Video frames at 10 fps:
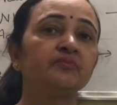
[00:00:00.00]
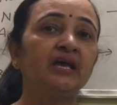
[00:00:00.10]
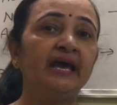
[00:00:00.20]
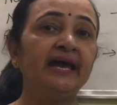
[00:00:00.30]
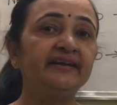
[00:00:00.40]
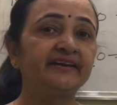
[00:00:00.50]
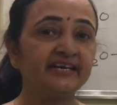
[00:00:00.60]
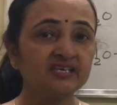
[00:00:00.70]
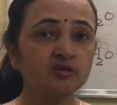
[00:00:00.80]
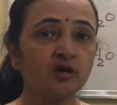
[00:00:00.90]
and
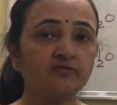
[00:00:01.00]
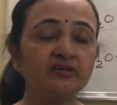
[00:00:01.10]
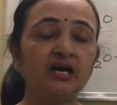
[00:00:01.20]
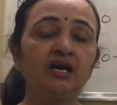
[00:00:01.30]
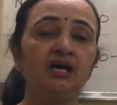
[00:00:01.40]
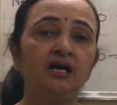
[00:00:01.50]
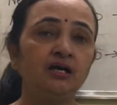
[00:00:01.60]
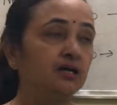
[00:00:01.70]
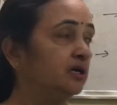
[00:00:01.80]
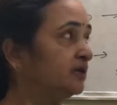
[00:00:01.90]
rest of the
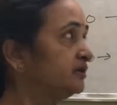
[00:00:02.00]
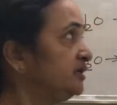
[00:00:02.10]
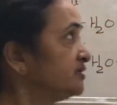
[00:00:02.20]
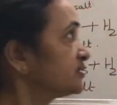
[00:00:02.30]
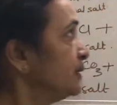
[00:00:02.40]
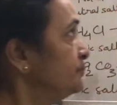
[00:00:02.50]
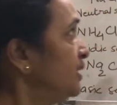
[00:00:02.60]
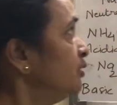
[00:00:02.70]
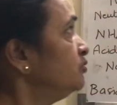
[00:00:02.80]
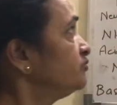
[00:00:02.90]
these
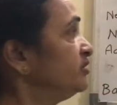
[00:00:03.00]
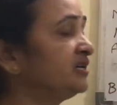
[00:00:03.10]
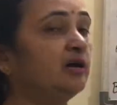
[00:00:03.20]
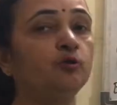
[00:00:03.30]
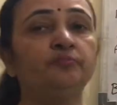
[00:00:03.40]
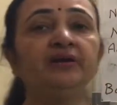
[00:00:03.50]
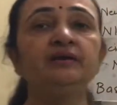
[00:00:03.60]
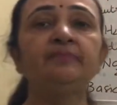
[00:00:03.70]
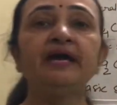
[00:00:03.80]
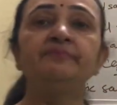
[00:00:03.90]
compounds which are obtained
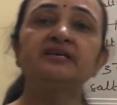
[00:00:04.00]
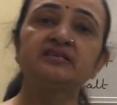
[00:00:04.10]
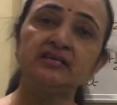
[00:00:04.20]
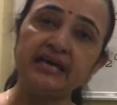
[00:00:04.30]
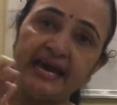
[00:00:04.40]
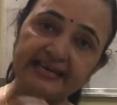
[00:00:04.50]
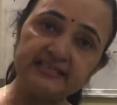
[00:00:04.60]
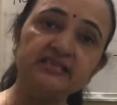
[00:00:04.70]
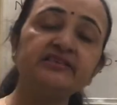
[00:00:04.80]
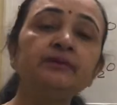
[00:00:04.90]
by mixing
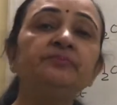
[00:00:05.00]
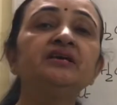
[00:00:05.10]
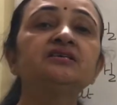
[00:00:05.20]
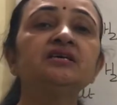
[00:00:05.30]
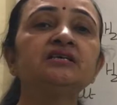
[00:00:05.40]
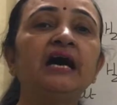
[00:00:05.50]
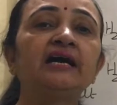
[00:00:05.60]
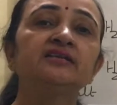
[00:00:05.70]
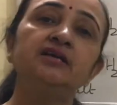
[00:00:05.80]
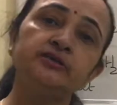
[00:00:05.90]
acids and bases
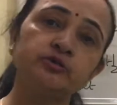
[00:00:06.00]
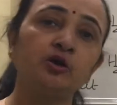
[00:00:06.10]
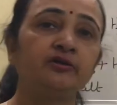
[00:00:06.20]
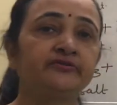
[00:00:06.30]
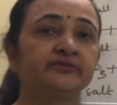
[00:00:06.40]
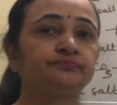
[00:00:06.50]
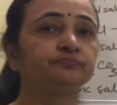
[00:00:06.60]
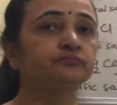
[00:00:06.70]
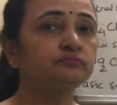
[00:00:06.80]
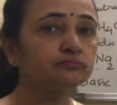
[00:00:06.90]
are the salts.
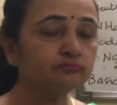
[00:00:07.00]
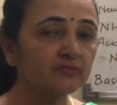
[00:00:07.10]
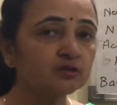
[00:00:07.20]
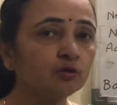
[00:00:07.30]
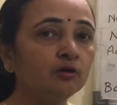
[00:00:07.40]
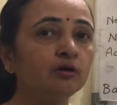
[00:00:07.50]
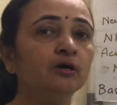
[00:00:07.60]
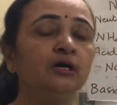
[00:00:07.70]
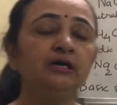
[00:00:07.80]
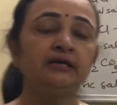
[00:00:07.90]
So
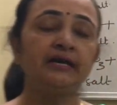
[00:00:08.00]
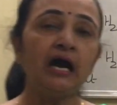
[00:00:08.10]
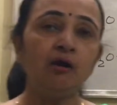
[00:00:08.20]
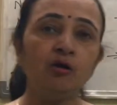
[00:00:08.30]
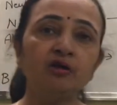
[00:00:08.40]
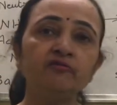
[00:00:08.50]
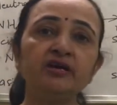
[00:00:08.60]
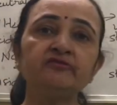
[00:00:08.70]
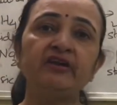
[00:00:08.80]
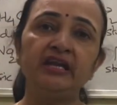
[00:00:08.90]
now
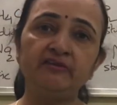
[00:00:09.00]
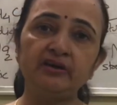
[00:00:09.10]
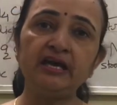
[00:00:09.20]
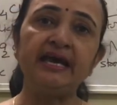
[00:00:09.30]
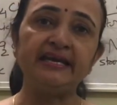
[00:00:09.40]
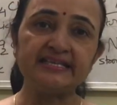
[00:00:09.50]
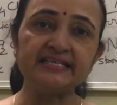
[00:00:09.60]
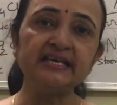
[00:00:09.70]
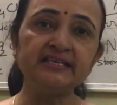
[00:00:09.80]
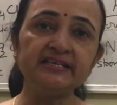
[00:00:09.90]
onwards, whenever
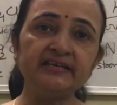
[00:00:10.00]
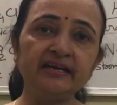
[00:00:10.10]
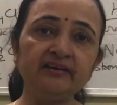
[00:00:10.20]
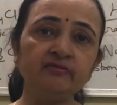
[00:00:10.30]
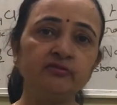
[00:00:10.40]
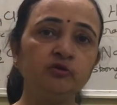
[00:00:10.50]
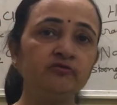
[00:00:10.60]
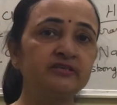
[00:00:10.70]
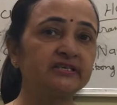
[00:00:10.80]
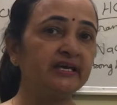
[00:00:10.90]
NaCl is written, you
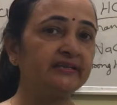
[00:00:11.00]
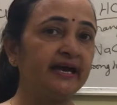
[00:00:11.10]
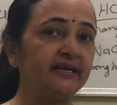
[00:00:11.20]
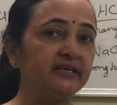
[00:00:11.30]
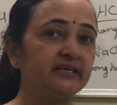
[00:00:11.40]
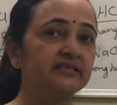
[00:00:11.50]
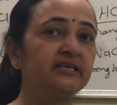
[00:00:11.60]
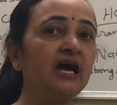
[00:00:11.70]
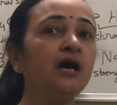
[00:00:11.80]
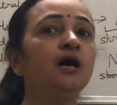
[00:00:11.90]
will say that it is
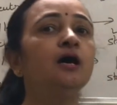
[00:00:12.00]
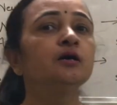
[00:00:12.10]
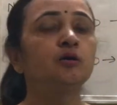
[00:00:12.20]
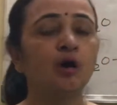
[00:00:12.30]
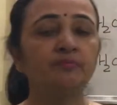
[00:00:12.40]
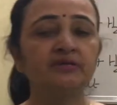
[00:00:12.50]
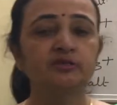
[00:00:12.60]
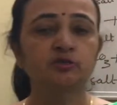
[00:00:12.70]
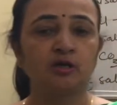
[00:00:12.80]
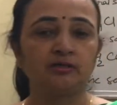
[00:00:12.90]
the common
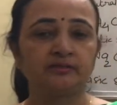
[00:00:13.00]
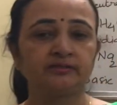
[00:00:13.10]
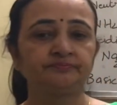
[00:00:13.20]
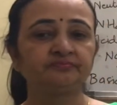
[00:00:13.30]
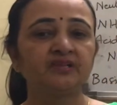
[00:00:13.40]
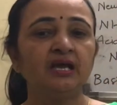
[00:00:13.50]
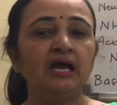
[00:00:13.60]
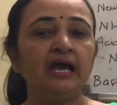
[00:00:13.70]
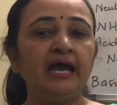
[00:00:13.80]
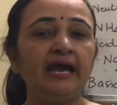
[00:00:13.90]
salt.
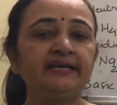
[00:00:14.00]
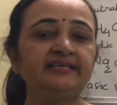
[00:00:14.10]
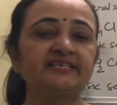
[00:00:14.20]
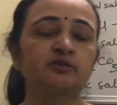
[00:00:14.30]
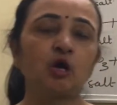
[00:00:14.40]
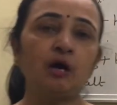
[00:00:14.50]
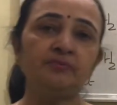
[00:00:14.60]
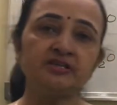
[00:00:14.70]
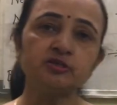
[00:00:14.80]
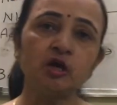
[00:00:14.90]
And this
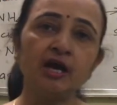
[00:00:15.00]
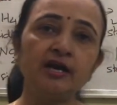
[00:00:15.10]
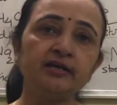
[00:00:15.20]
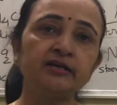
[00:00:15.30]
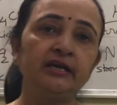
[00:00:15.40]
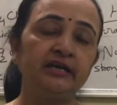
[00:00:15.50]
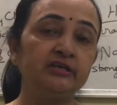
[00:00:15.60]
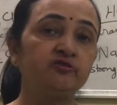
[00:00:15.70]
common salt is